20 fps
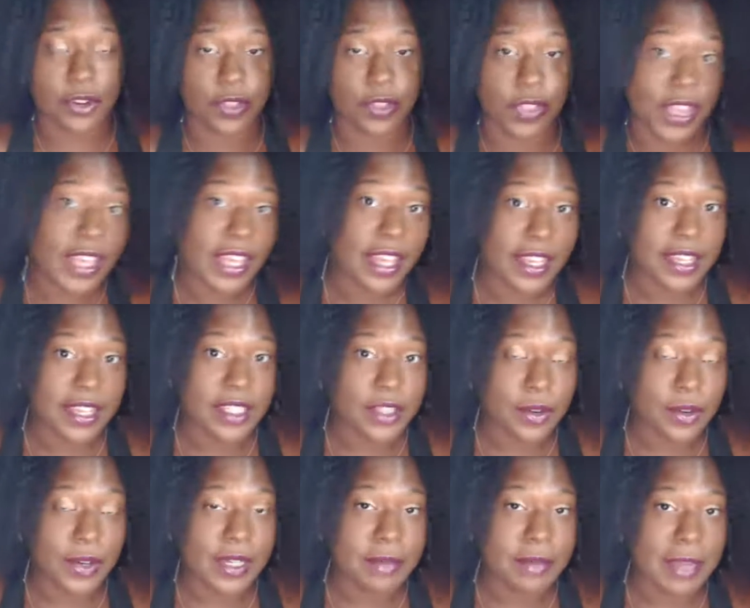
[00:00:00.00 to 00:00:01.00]
thinking is
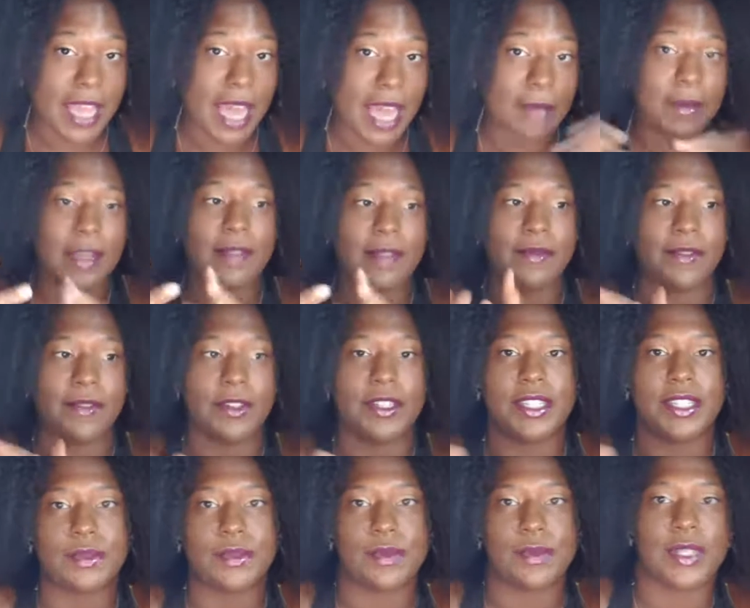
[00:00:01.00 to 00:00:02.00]
going to be happening
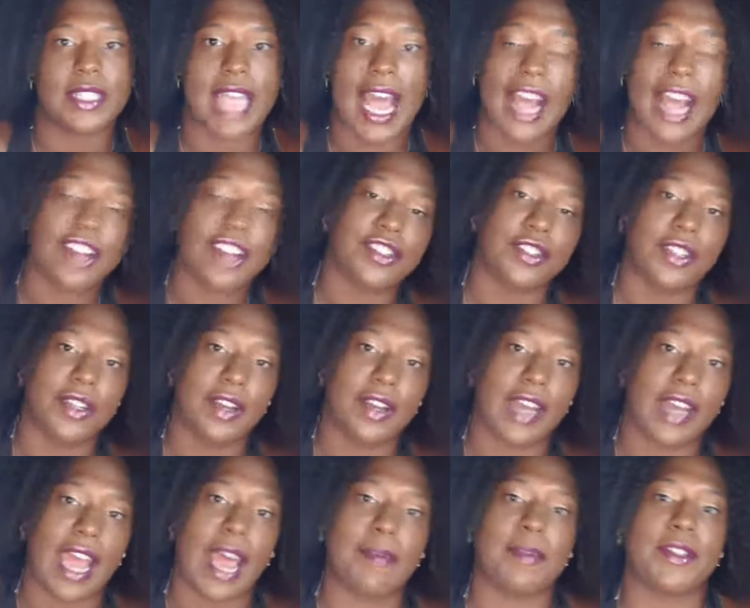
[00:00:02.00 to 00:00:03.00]
versus what's actually going
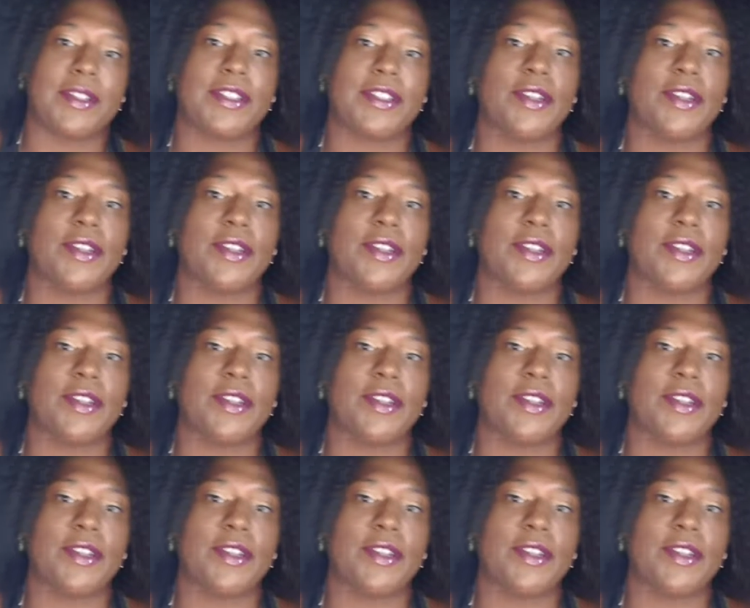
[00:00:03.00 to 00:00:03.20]
to happen.